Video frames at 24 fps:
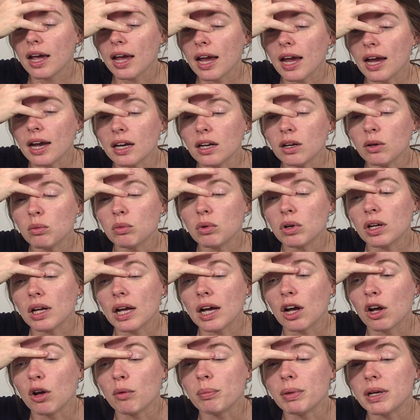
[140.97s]
And it will
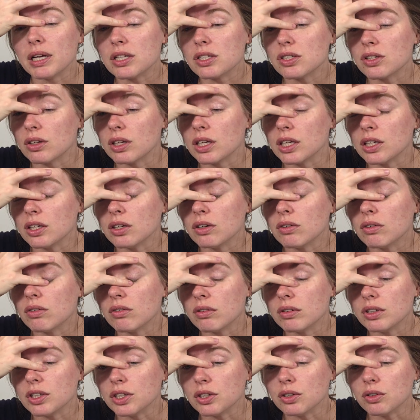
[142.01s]
help it so that
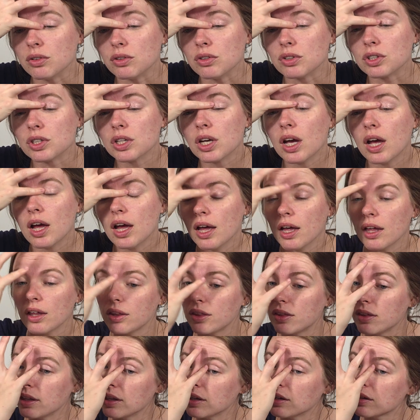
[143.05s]
you use
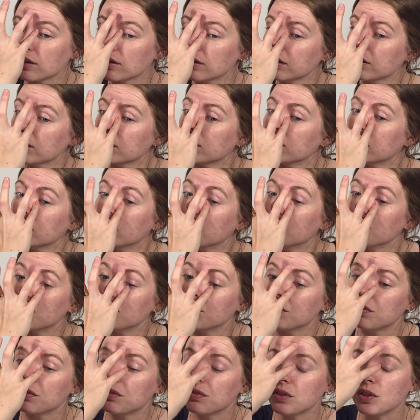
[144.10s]
thinner,
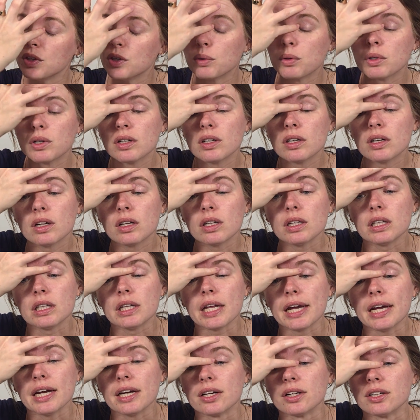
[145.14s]
fewer
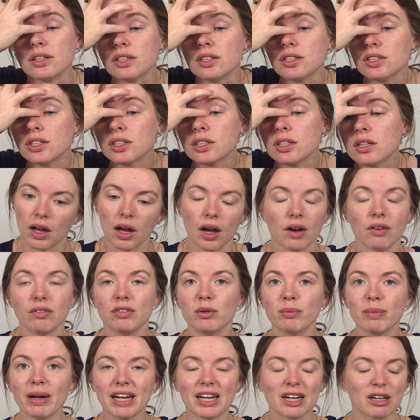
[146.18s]
layers of
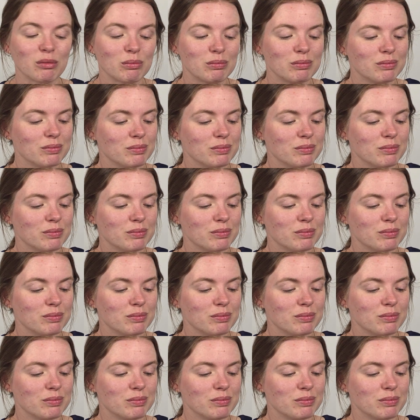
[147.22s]
your makeup.